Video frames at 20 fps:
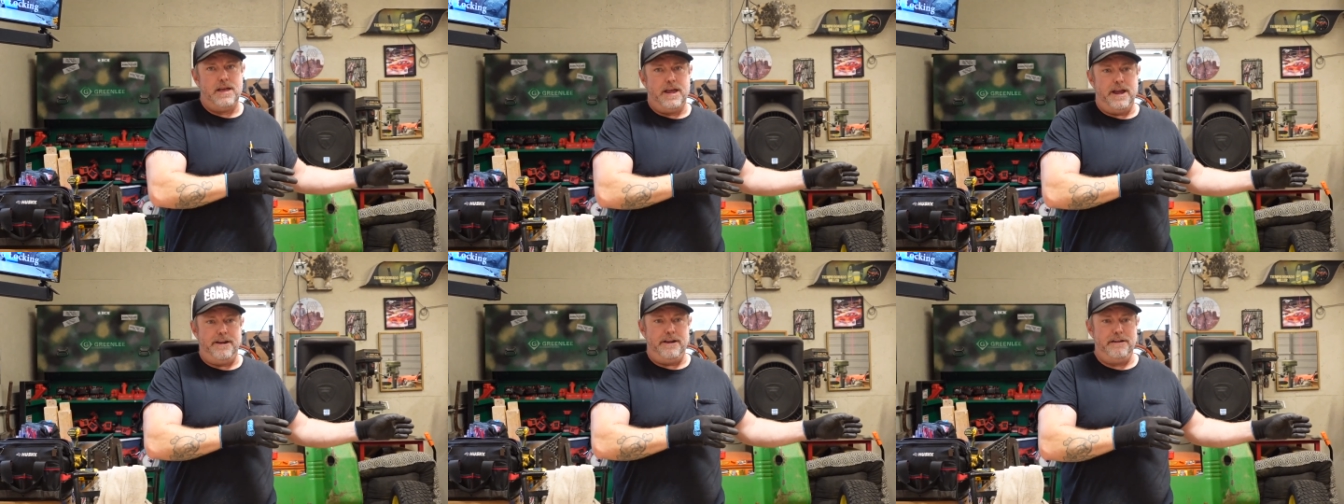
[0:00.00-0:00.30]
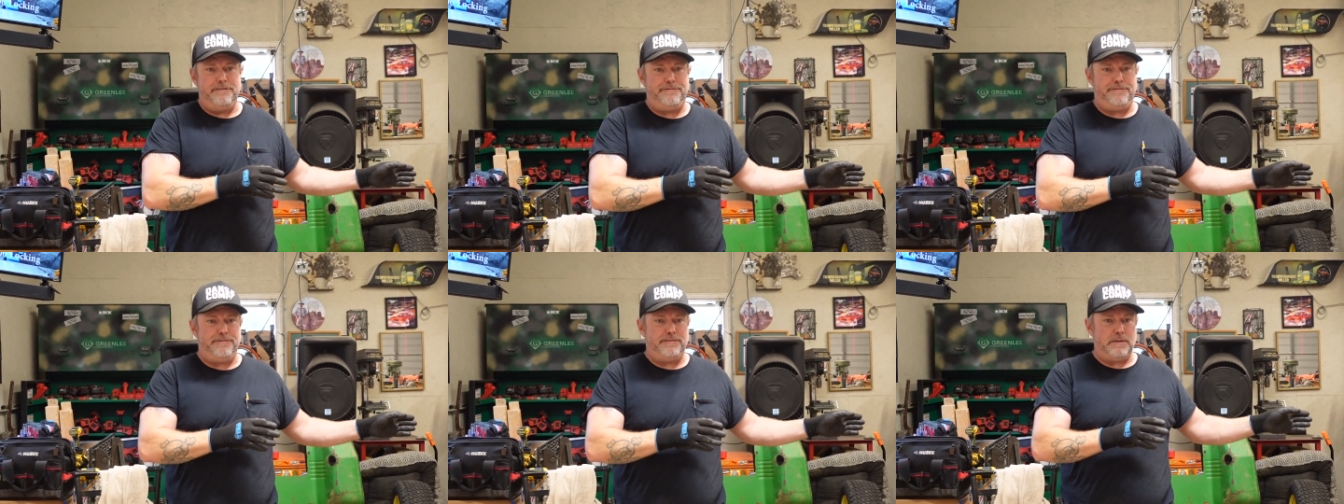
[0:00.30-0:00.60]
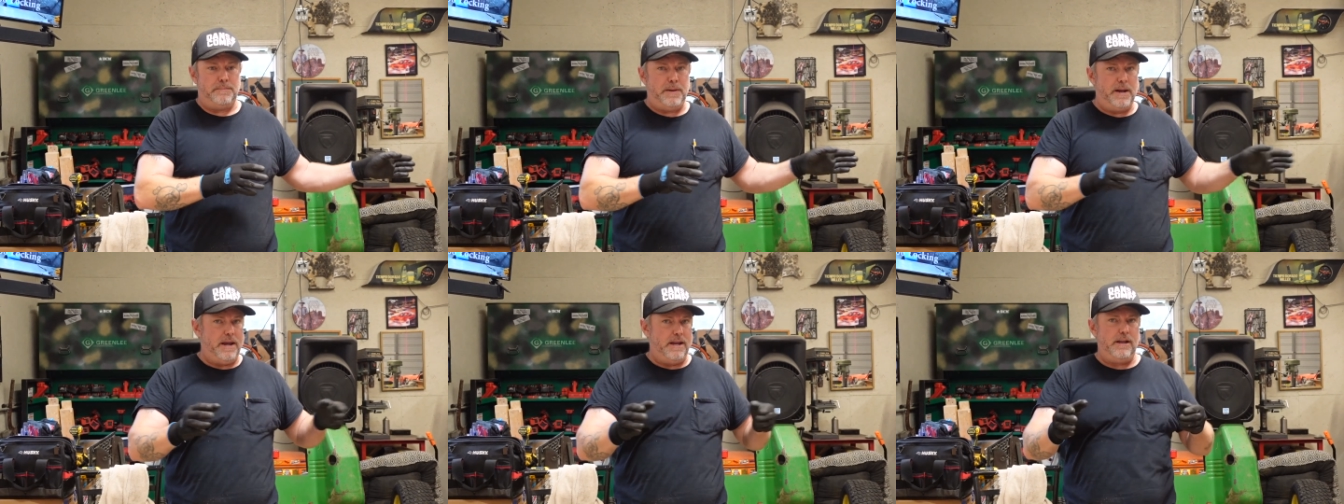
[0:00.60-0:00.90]
And if,
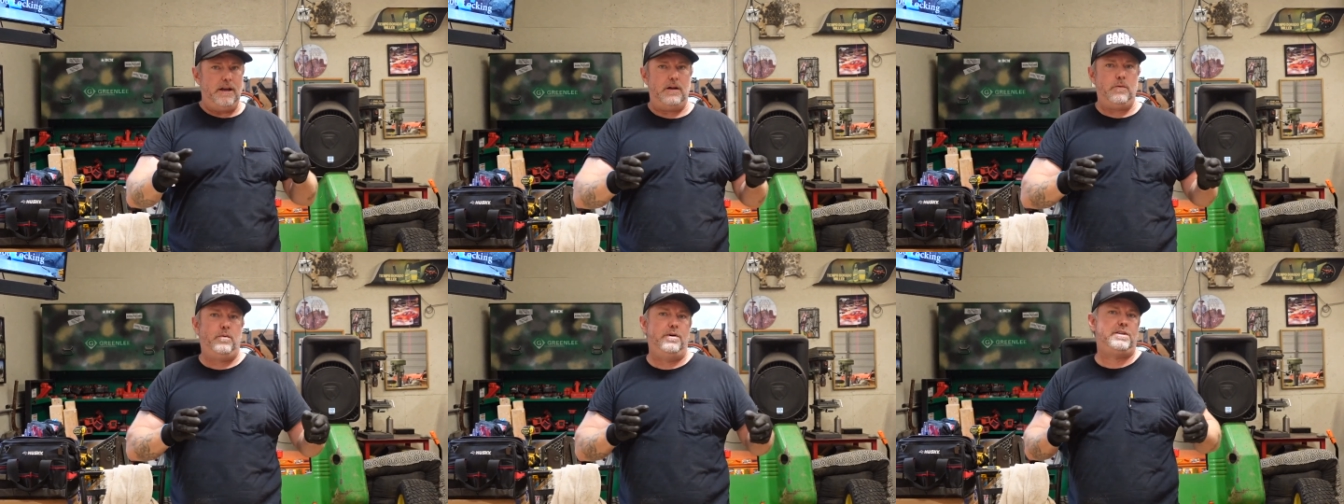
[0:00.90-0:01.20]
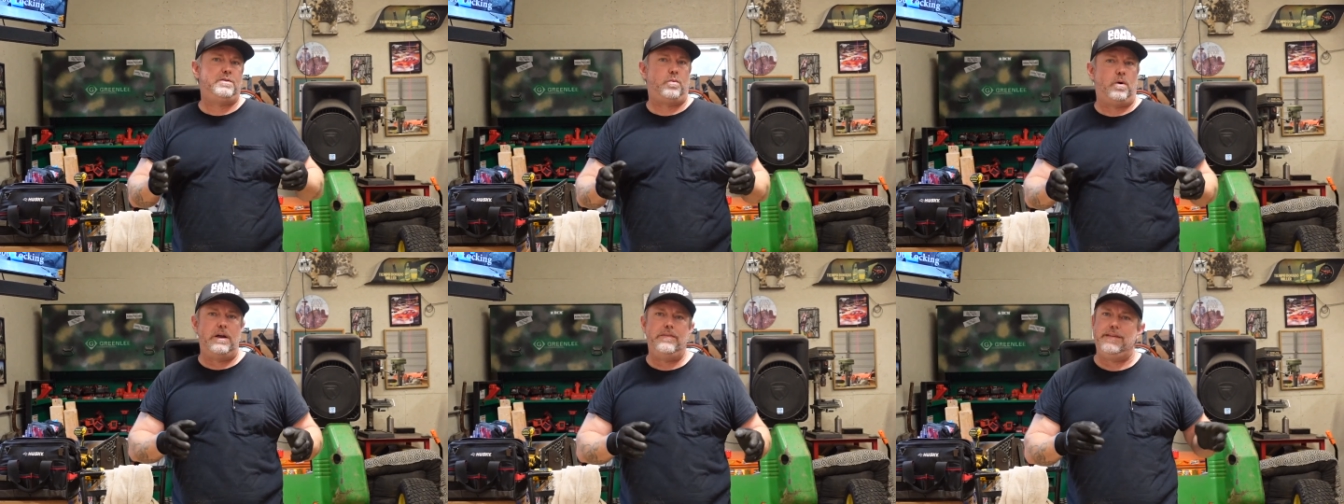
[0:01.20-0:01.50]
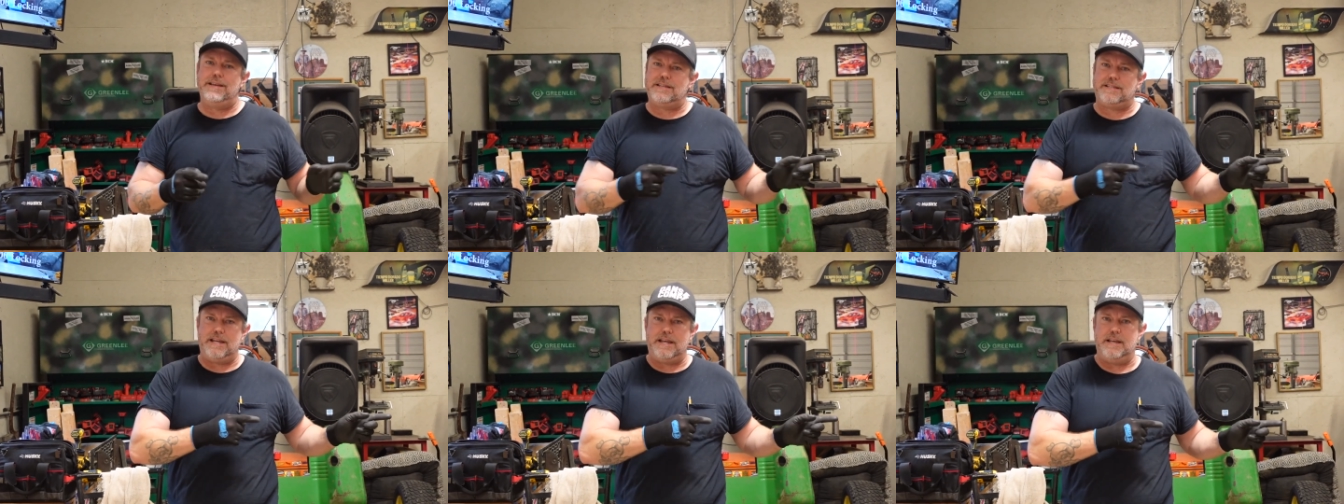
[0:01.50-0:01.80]
depending on which one
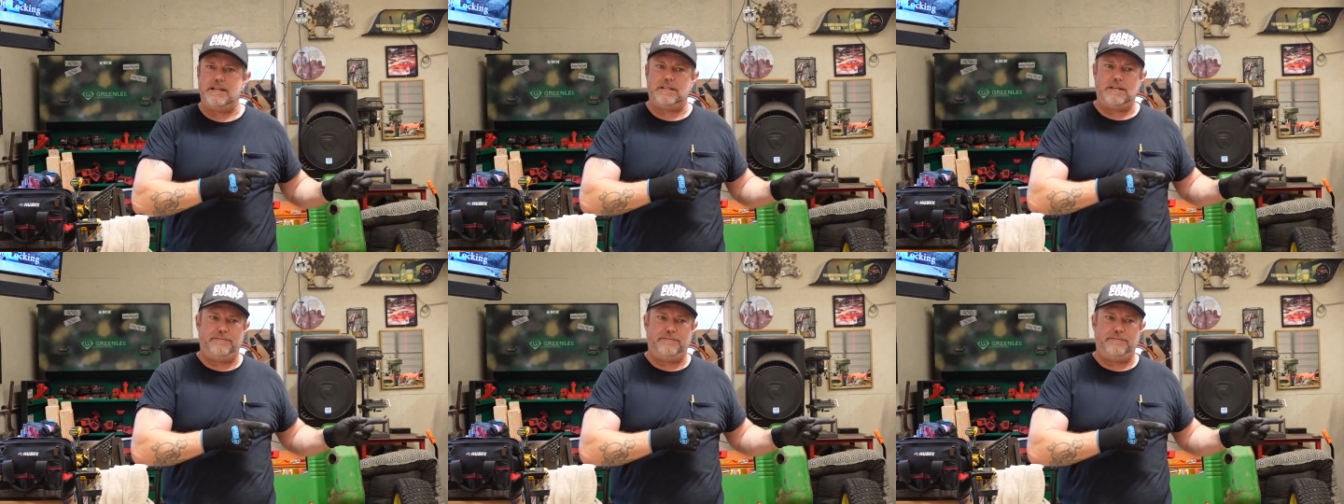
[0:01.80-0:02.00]
this is,